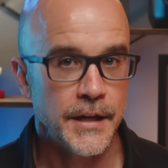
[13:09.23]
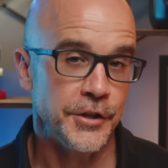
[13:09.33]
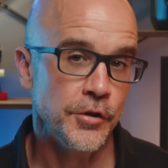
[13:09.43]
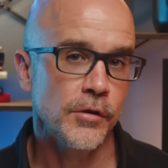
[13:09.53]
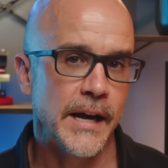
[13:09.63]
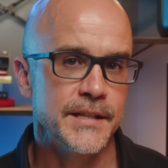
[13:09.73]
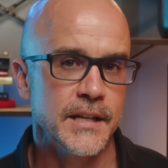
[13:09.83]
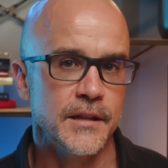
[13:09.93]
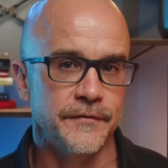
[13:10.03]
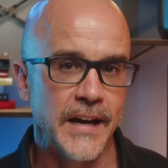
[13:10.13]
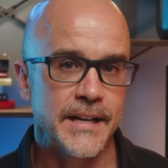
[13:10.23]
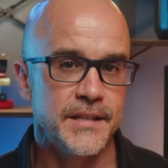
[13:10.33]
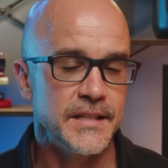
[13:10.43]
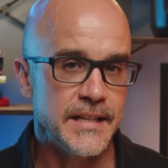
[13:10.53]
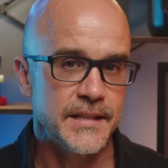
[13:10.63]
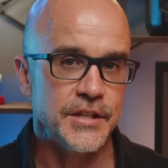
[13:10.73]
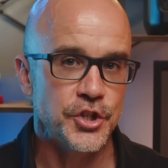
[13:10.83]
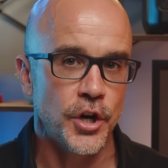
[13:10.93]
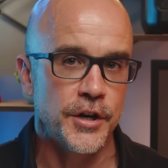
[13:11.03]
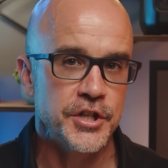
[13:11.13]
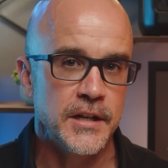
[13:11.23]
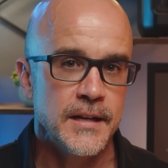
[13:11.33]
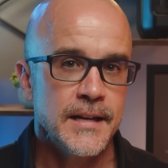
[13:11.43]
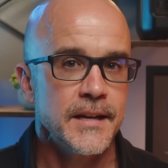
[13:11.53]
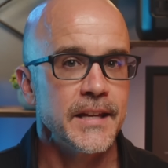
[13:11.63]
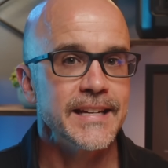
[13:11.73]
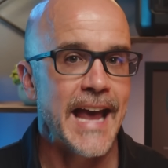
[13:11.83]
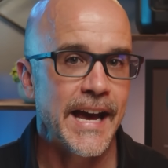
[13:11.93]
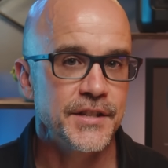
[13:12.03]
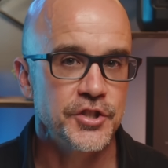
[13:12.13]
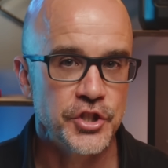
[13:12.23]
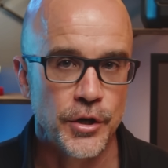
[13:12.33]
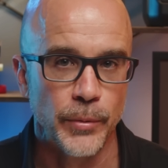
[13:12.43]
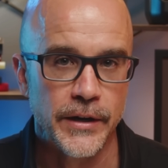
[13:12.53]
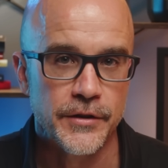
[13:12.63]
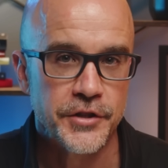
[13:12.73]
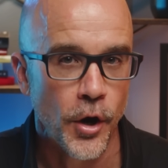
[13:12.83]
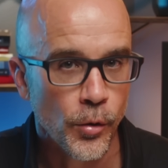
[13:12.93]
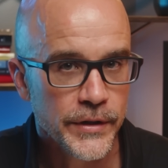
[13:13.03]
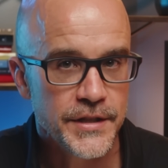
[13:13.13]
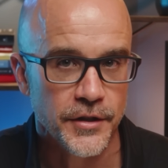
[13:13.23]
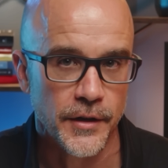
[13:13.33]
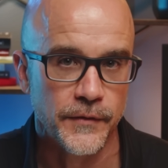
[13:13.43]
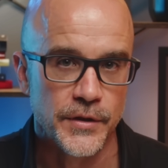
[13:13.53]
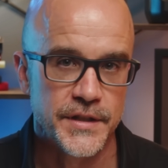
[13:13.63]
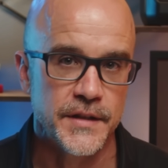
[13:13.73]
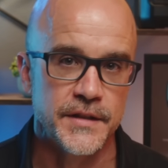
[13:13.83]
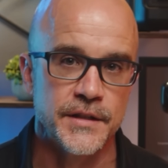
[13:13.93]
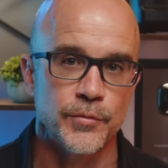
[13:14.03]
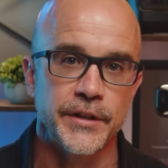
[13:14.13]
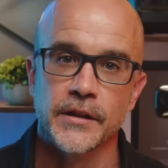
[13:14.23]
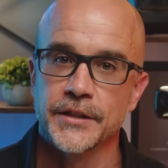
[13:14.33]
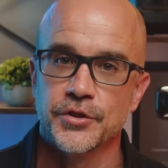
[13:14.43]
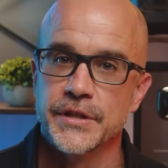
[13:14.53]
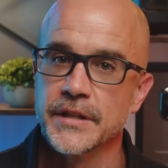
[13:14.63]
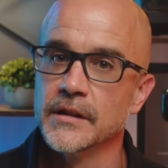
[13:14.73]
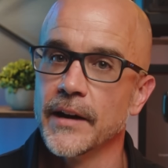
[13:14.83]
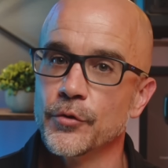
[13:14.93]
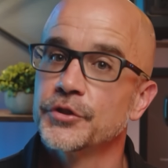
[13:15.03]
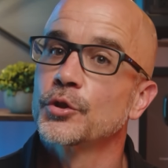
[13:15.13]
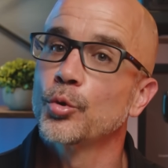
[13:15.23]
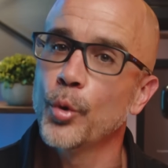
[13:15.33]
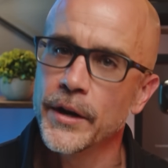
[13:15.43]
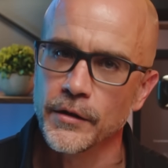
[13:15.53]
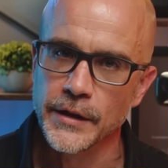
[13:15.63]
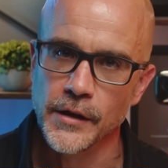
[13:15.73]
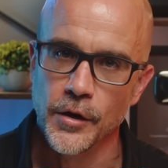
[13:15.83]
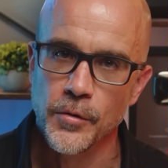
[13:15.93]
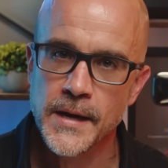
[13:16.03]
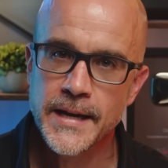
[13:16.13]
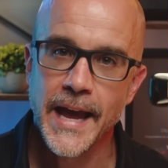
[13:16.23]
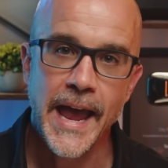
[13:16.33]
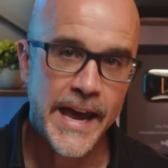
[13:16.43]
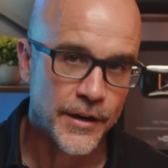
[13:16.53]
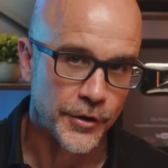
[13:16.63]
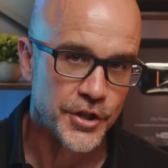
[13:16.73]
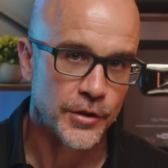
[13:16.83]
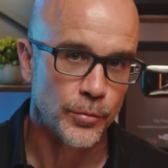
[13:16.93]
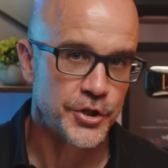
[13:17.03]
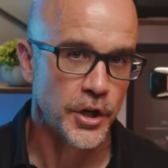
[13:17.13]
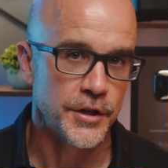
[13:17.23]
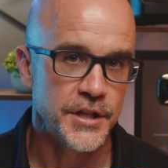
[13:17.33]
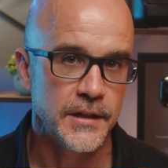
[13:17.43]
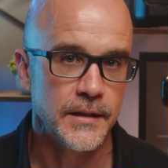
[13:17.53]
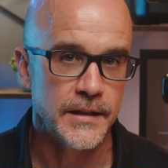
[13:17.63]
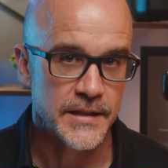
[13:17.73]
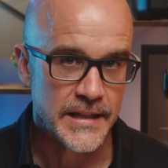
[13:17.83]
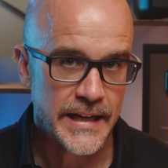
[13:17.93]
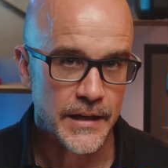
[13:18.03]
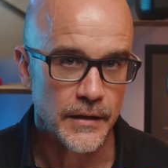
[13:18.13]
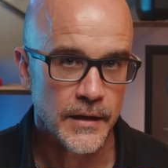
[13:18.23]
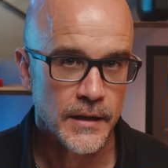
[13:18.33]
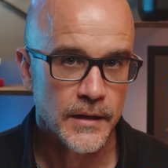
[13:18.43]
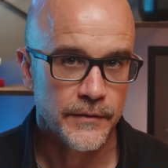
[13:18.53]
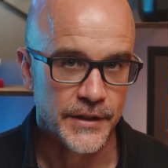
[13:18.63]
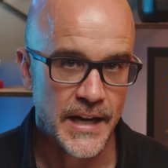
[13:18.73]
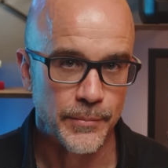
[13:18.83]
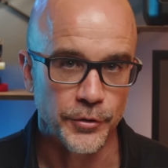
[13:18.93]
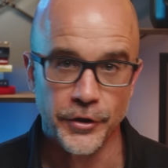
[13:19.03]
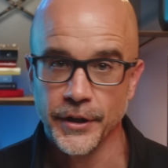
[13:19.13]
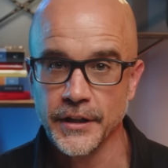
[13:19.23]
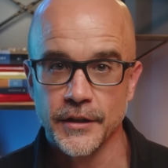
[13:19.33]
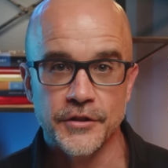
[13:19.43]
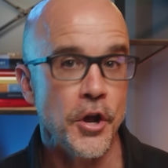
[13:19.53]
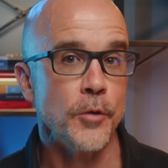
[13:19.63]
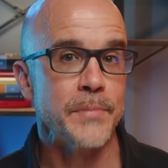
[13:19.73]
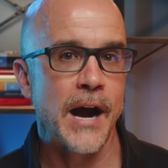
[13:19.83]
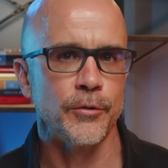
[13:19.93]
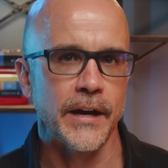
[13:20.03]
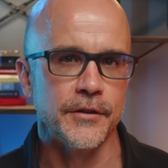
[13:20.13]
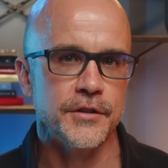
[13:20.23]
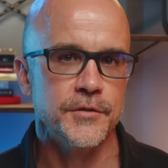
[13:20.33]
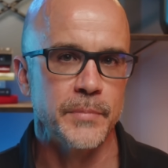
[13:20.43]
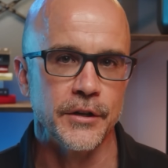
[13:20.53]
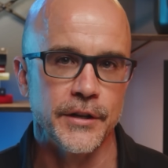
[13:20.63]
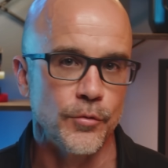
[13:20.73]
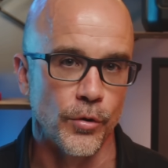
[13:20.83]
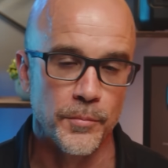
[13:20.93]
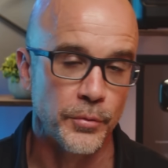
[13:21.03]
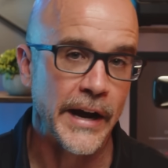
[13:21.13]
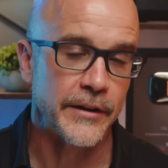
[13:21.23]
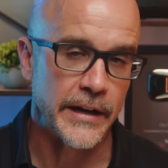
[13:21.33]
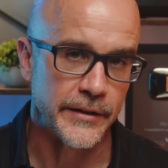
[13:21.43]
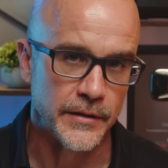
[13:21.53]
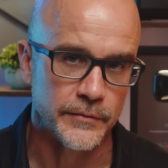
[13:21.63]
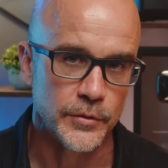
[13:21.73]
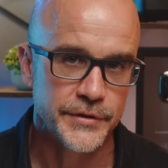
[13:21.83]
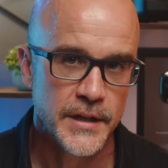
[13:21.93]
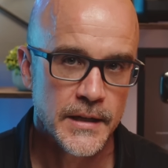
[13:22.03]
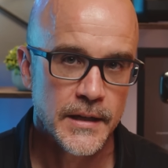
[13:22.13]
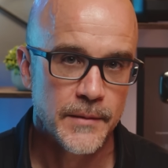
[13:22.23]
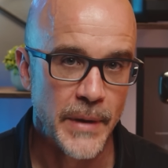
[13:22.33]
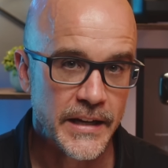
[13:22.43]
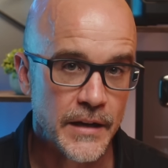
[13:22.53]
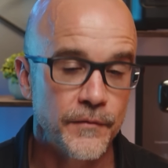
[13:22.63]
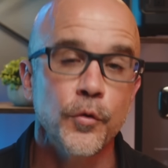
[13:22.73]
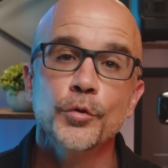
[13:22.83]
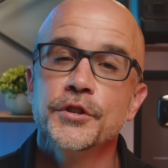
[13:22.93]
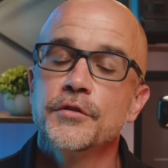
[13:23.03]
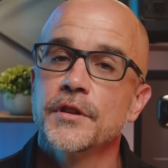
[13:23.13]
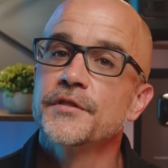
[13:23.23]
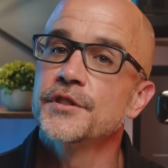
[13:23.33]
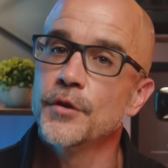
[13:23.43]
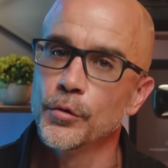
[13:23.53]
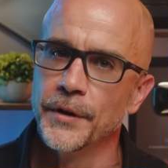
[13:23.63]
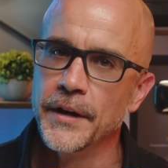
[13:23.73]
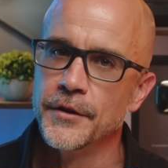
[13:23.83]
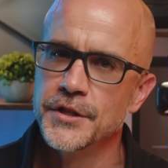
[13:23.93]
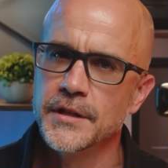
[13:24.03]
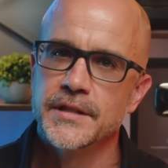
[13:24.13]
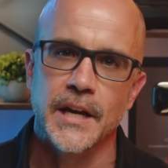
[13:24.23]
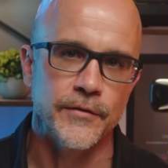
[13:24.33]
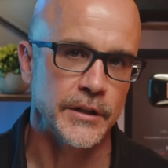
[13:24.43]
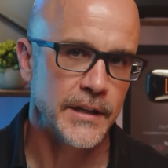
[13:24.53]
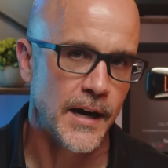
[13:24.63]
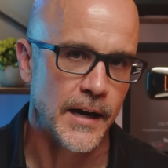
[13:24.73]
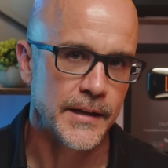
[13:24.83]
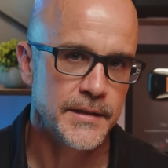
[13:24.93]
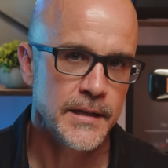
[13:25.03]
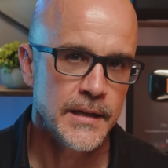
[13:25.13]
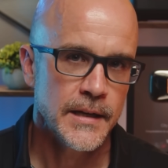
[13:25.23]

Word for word: And utilizing the fast DC charging, the gas generators only started for assistance when the electricity level is critically low and urgent recharging is needed. For example, during a known power outage period or brownout intervals, making full use of solar energy to save on costs.